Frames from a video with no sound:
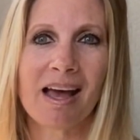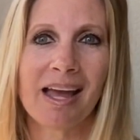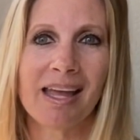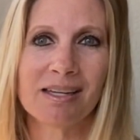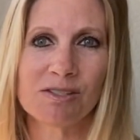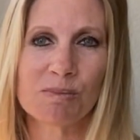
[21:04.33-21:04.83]

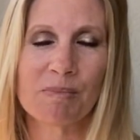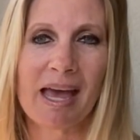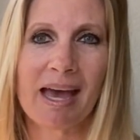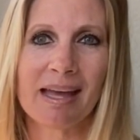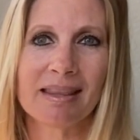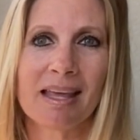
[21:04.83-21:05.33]
highest
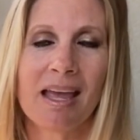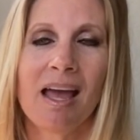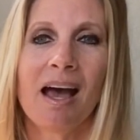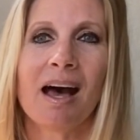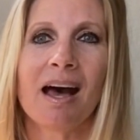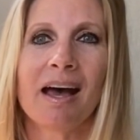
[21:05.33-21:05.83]
path.
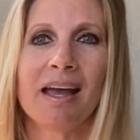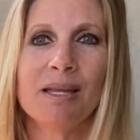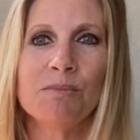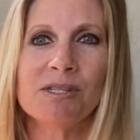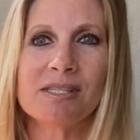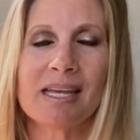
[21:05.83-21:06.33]
I
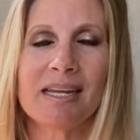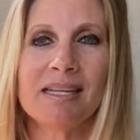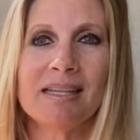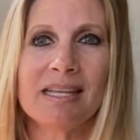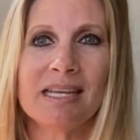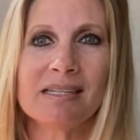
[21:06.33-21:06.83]
am
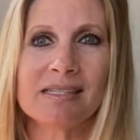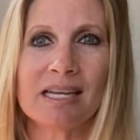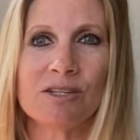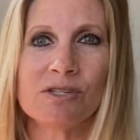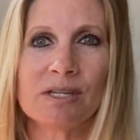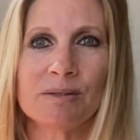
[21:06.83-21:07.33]
setting the
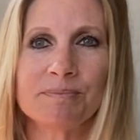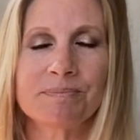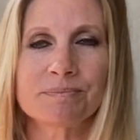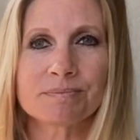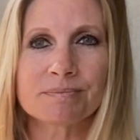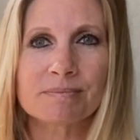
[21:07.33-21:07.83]
intention
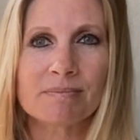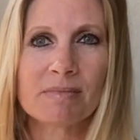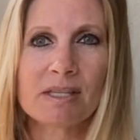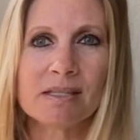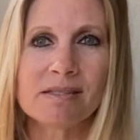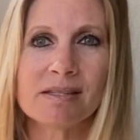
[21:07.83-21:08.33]

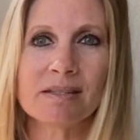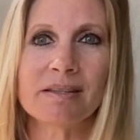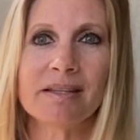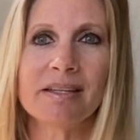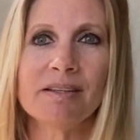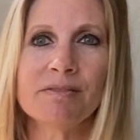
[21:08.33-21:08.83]
to
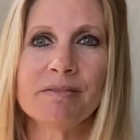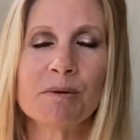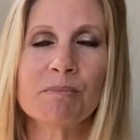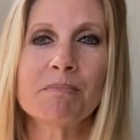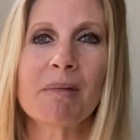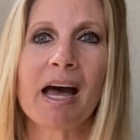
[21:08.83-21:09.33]
live
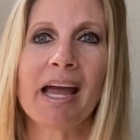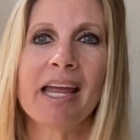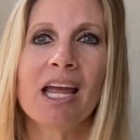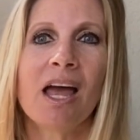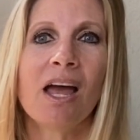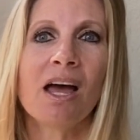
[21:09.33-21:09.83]
my
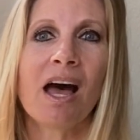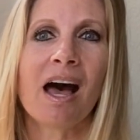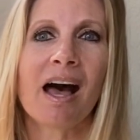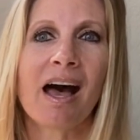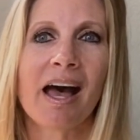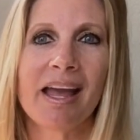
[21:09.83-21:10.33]

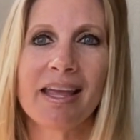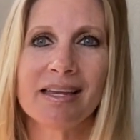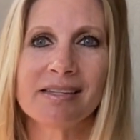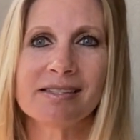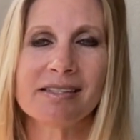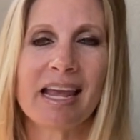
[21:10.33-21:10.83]

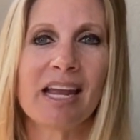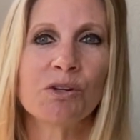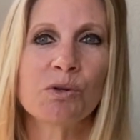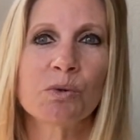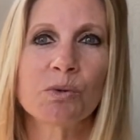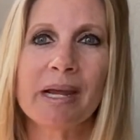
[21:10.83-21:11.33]
highest
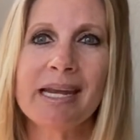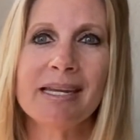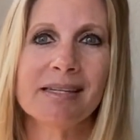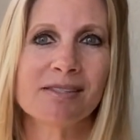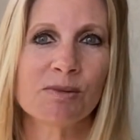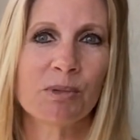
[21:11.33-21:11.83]
and
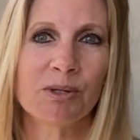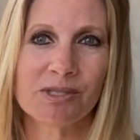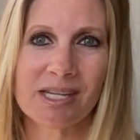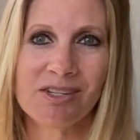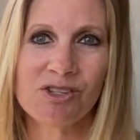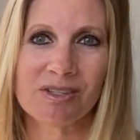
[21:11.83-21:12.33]
greatest
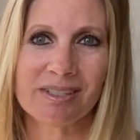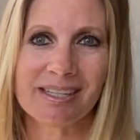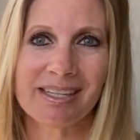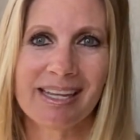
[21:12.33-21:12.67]
potential.